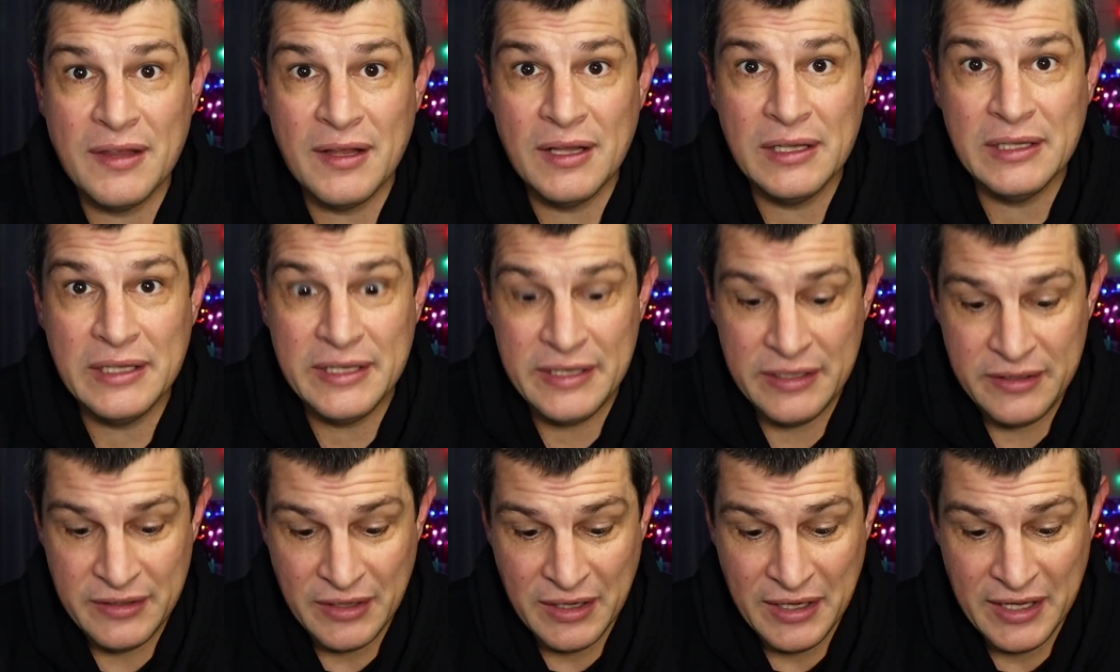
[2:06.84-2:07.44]
the
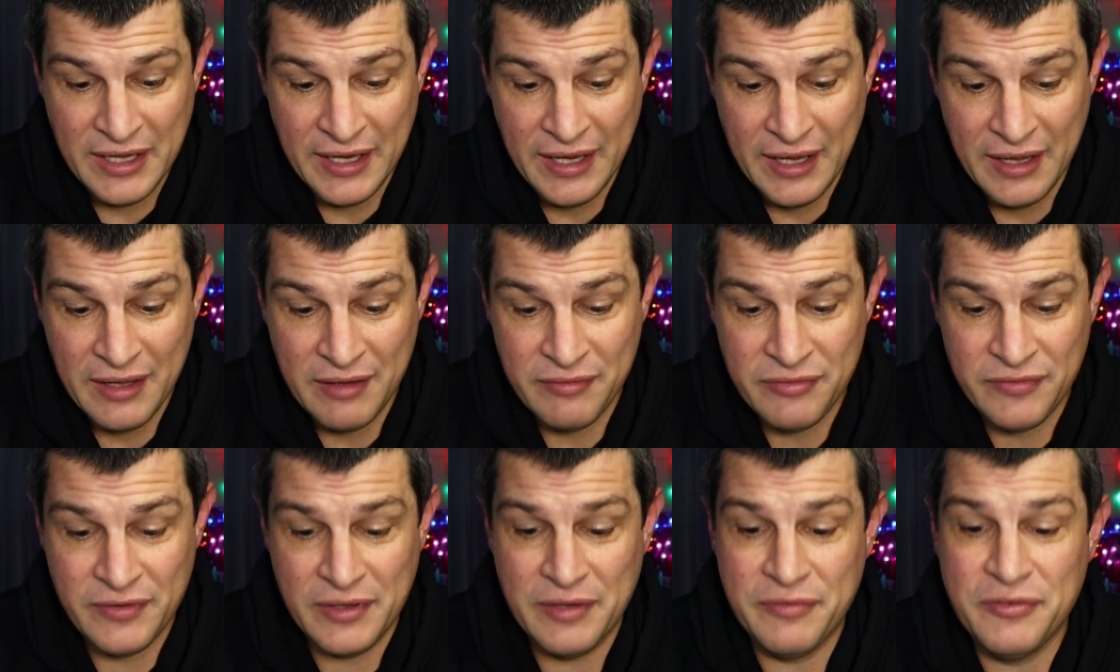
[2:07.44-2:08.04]
lid I
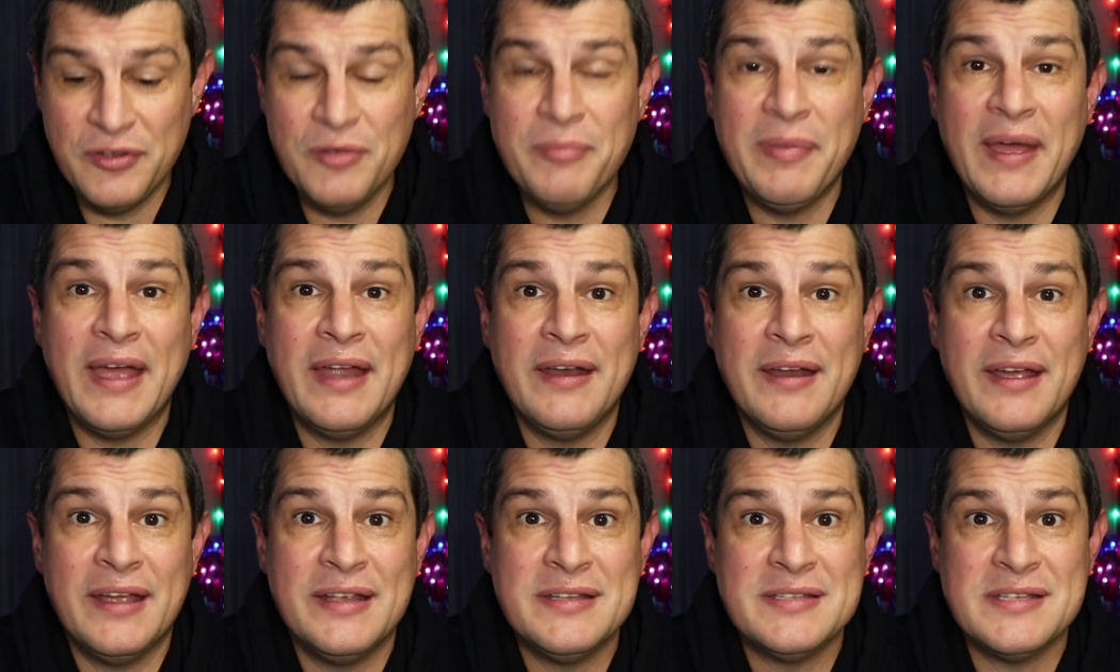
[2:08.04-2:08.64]
have a few
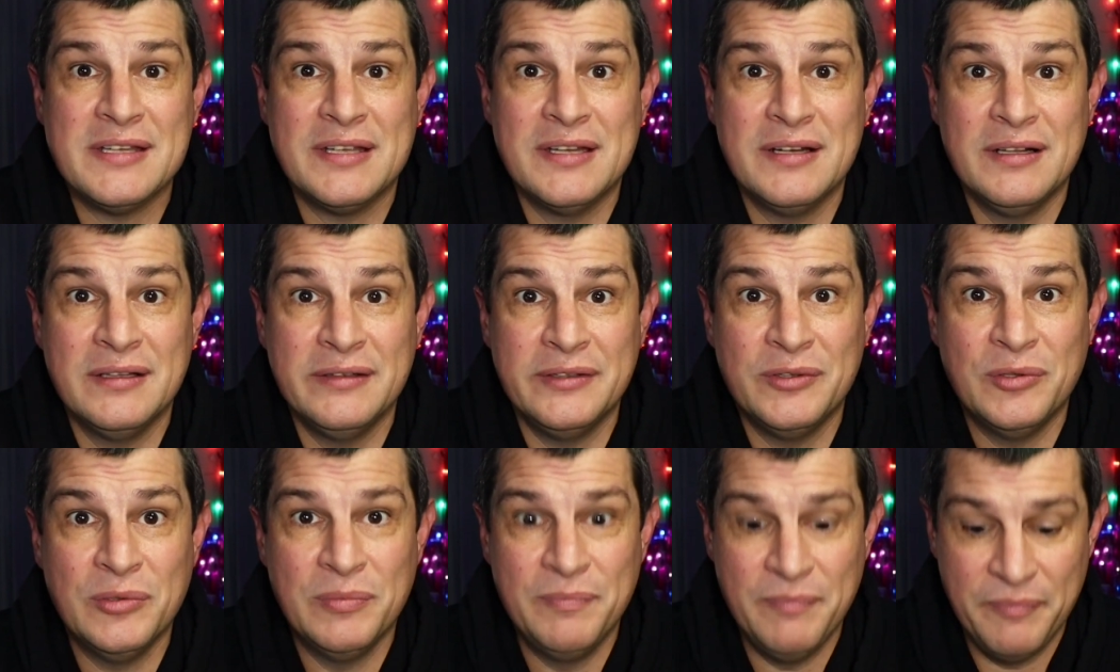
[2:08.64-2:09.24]
band-aids in a
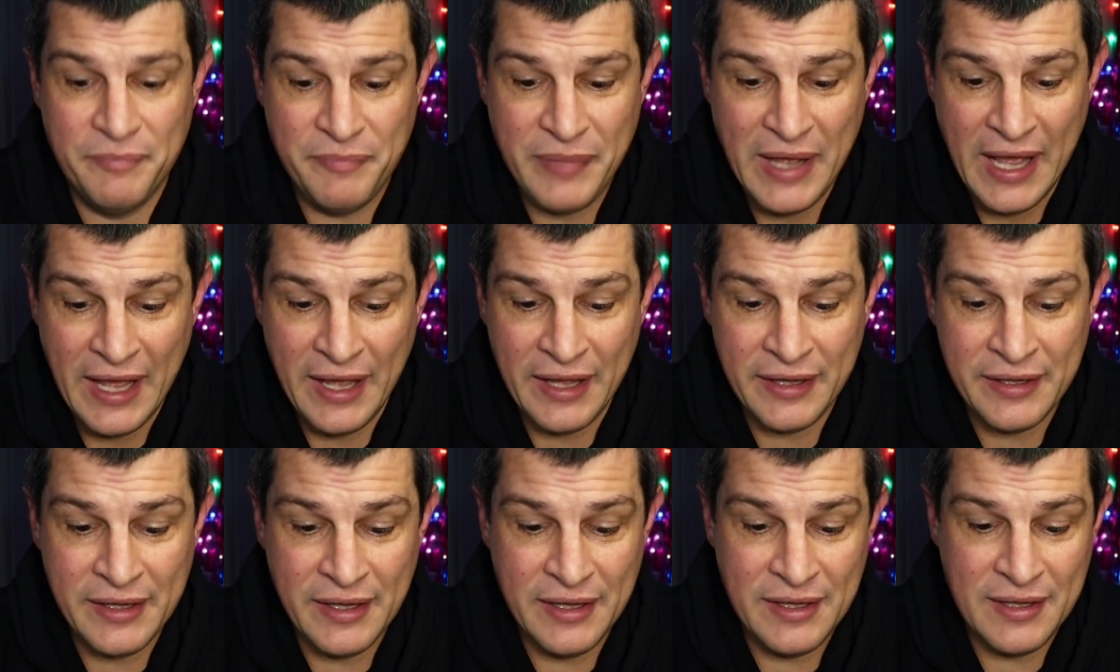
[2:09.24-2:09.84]
little
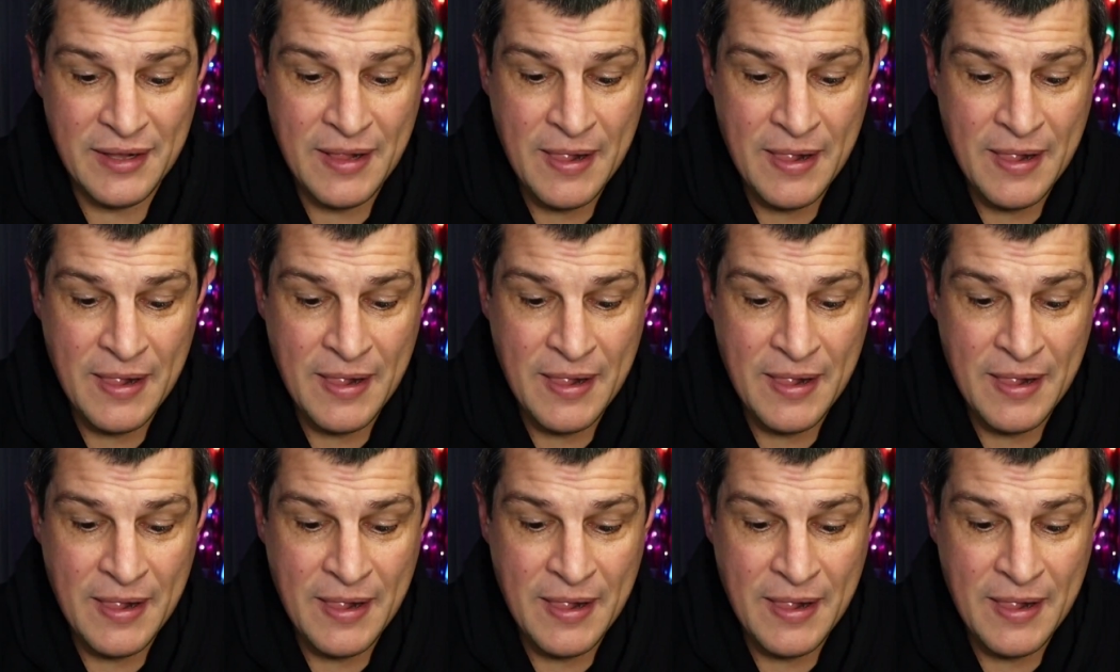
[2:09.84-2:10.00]
bag.